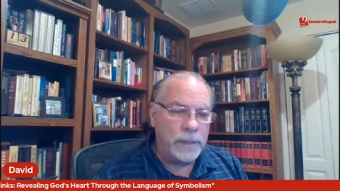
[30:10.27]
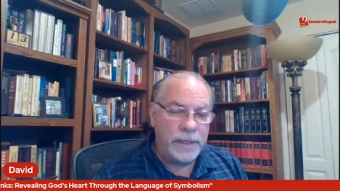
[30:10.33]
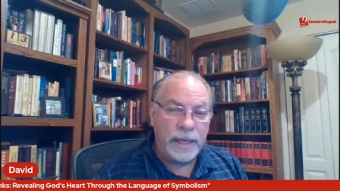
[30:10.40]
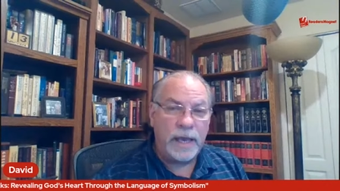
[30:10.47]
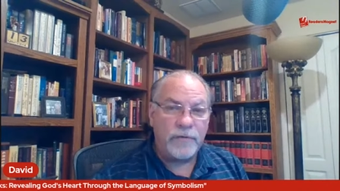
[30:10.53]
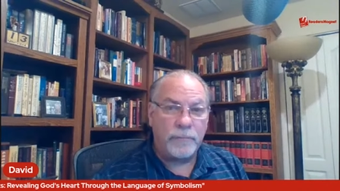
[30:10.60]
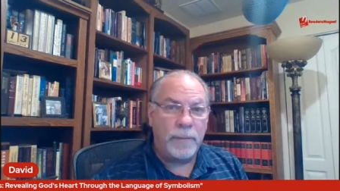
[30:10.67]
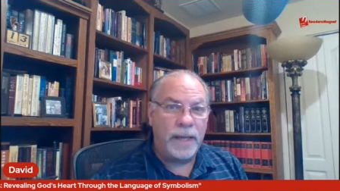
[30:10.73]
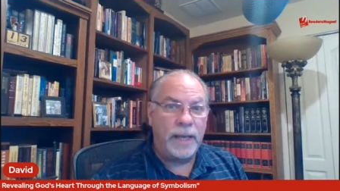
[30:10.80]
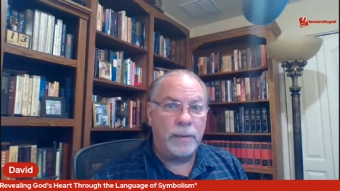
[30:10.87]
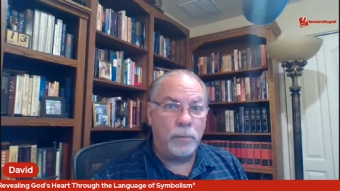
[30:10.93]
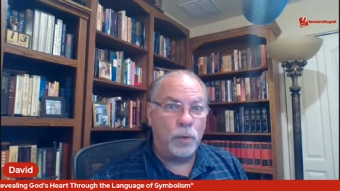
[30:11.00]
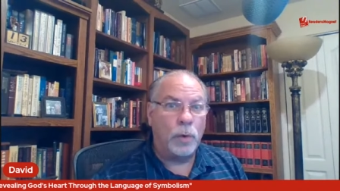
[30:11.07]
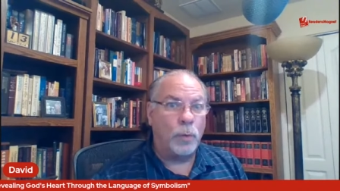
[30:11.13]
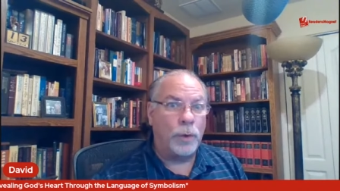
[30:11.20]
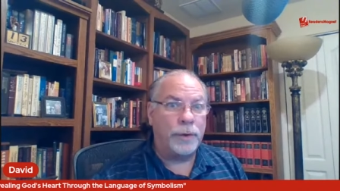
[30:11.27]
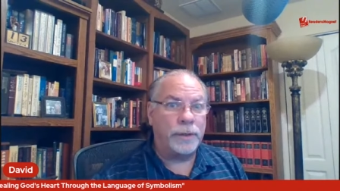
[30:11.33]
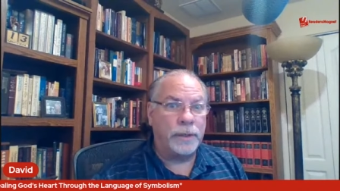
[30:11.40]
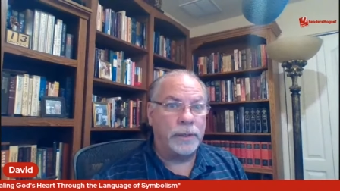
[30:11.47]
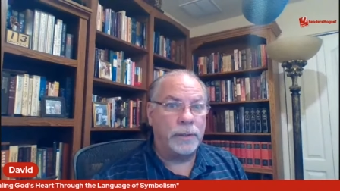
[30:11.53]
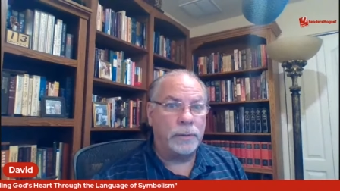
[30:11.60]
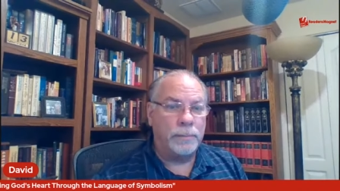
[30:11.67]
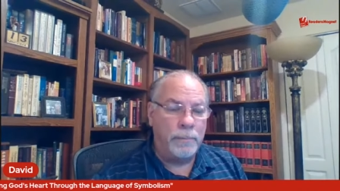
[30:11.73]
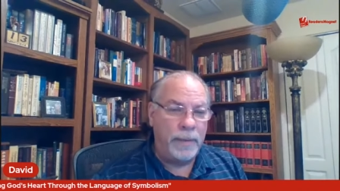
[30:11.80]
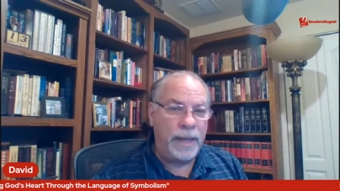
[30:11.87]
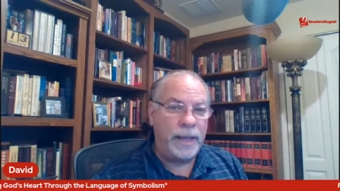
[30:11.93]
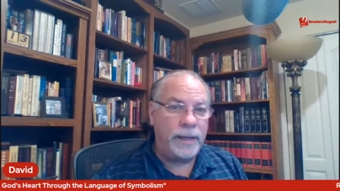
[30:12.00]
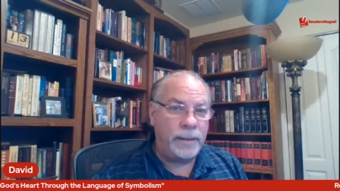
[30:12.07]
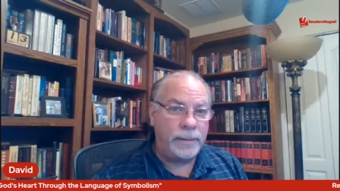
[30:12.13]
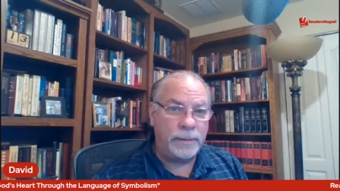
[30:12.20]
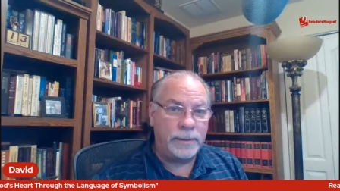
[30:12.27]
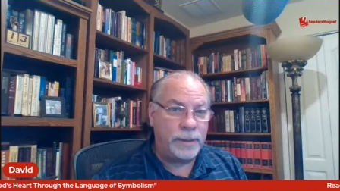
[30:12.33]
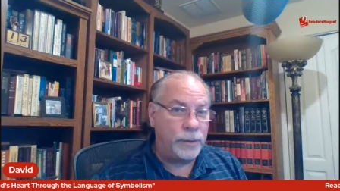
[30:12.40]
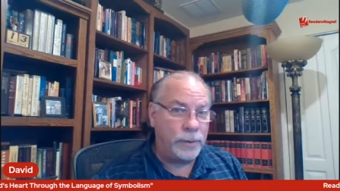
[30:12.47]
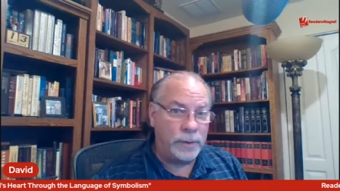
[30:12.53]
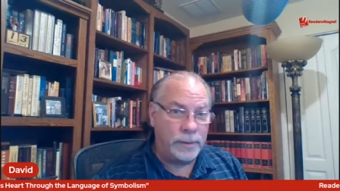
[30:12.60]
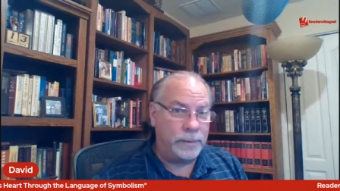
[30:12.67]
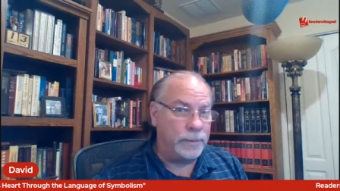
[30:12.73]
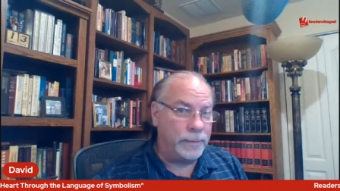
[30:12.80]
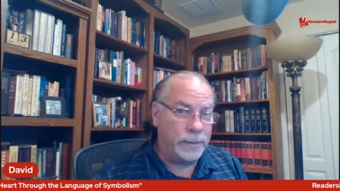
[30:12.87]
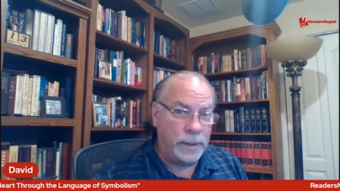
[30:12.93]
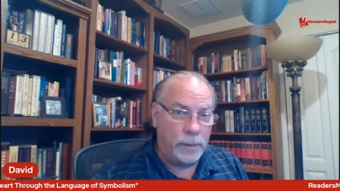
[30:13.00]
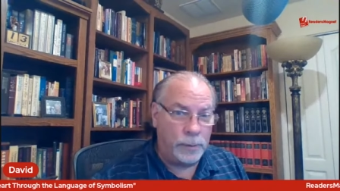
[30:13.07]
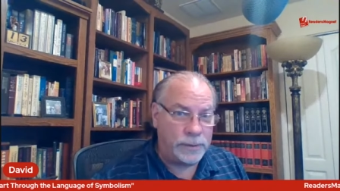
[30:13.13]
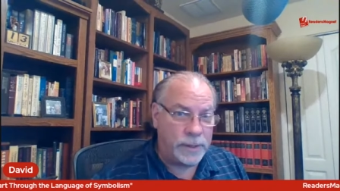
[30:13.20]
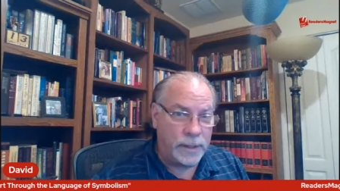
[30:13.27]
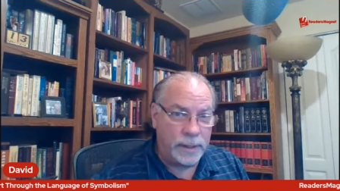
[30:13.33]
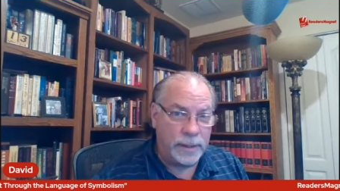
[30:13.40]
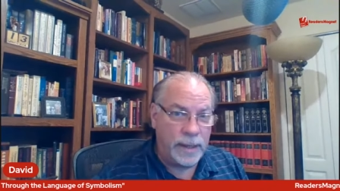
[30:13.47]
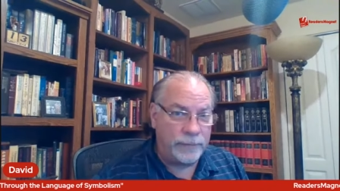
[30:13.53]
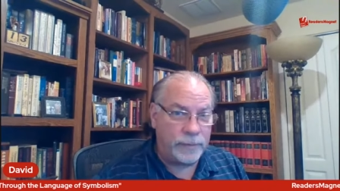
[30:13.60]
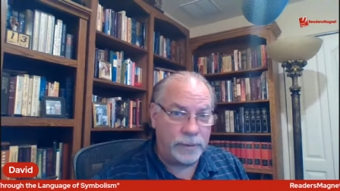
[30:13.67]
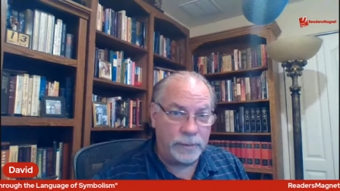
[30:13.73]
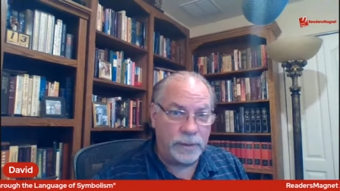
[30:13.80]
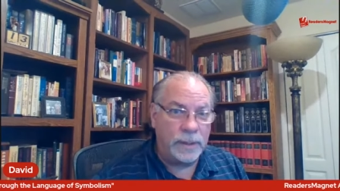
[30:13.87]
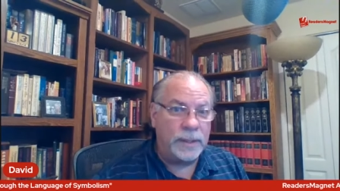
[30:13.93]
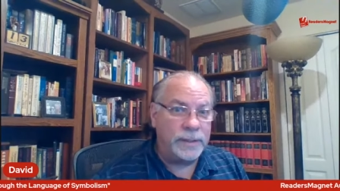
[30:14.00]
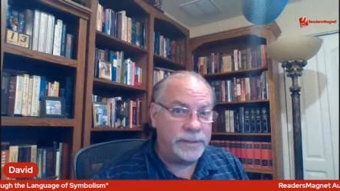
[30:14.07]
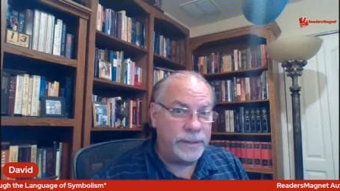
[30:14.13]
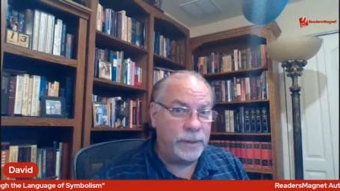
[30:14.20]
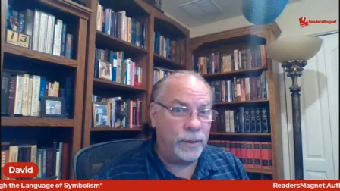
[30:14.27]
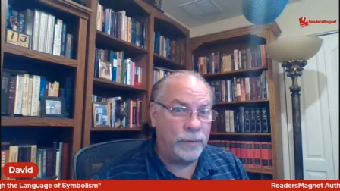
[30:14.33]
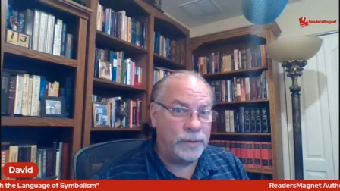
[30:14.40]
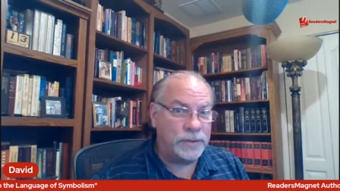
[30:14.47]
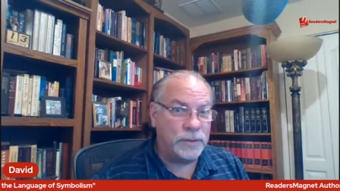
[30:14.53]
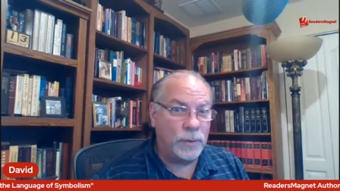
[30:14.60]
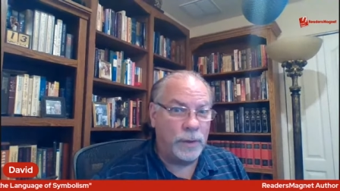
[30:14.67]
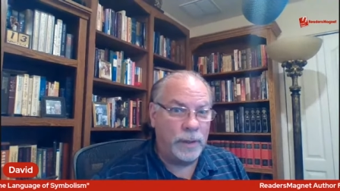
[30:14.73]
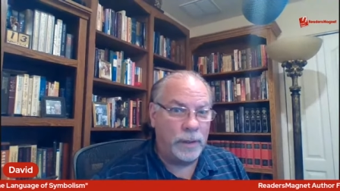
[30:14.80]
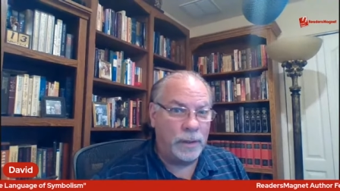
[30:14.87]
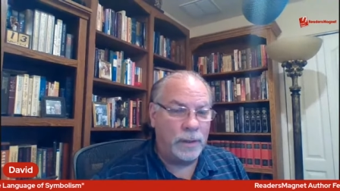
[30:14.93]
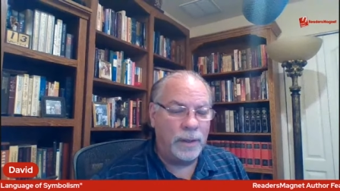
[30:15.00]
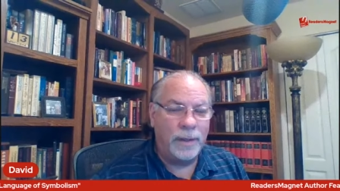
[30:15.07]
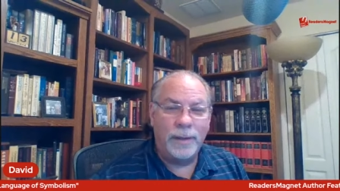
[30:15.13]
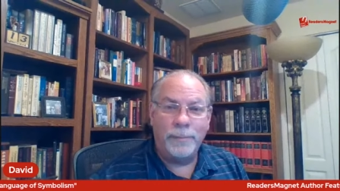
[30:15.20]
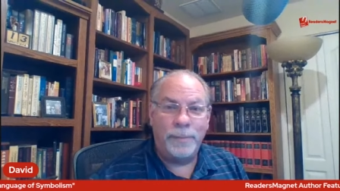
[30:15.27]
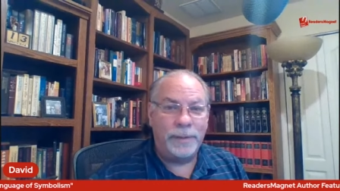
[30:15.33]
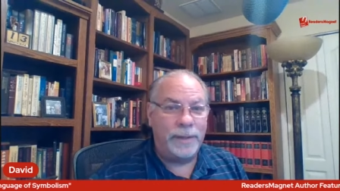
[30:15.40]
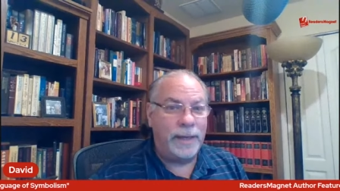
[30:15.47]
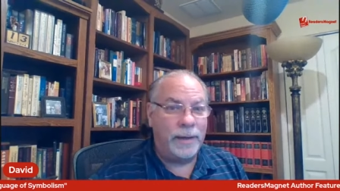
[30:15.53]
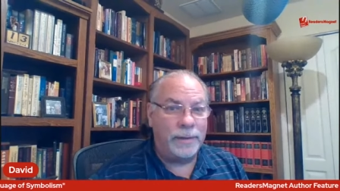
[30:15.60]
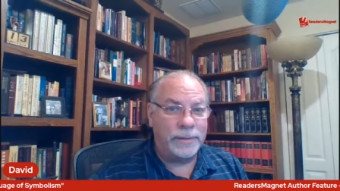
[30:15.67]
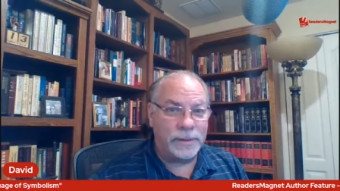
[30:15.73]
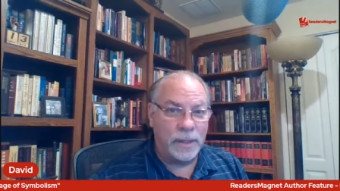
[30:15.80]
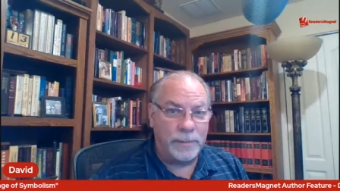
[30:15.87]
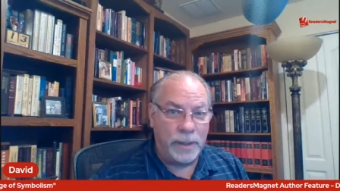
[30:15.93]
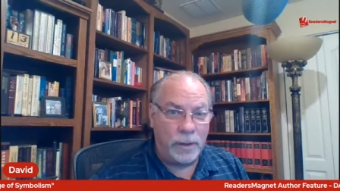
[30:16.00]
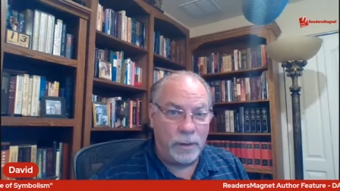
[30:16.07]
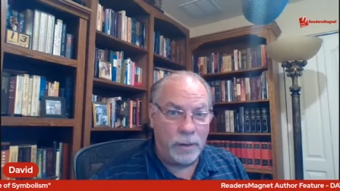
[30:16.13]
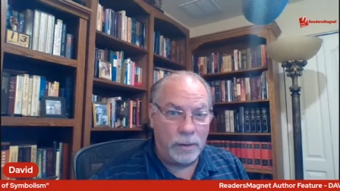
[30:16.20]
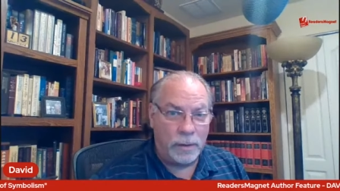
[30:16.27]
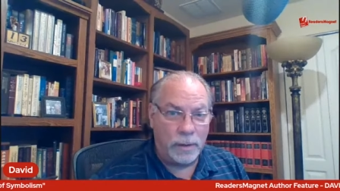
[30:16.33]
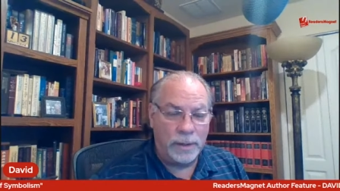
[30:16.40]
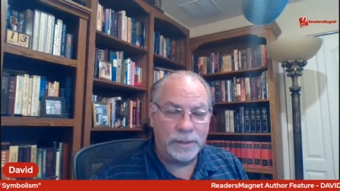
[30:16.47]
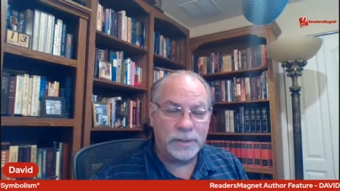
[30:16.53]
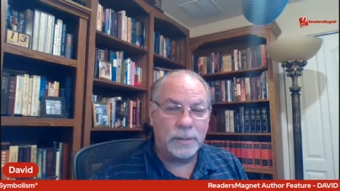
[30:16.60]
he gave man more work to do. Man could, you know, was going to have to till the soil, but now it's going to be harder.